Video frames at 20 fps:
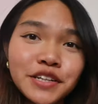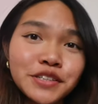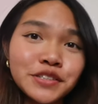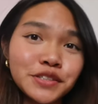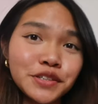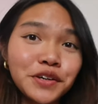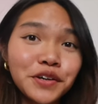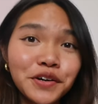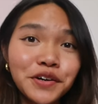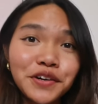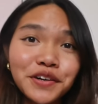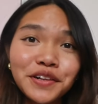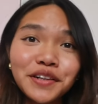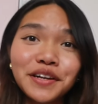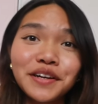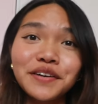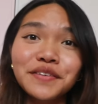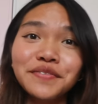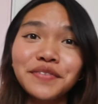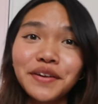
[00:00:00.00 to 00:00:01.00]
Here's a haul
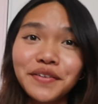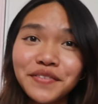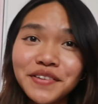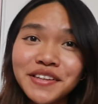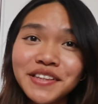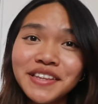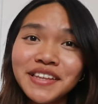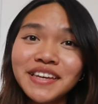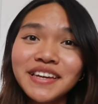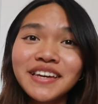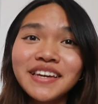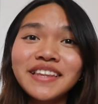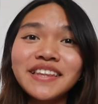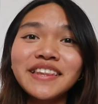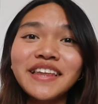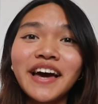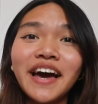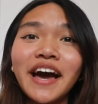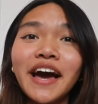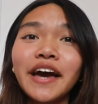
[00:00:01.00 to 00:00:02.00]
of everything
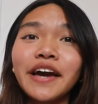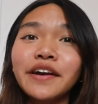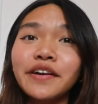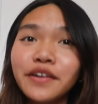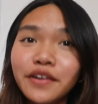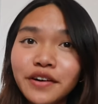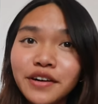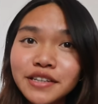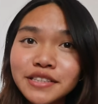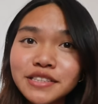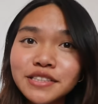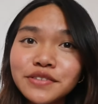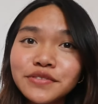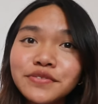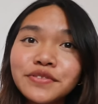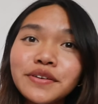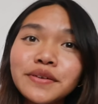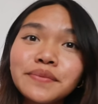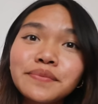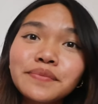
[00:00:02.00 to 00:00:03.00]
that I got
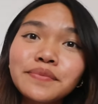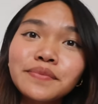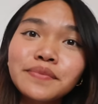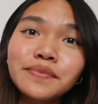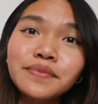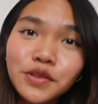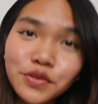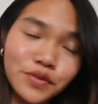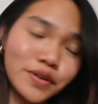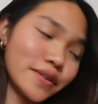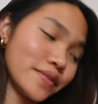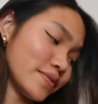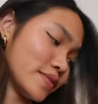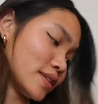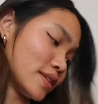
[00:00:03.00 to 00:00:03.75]
from the thrift.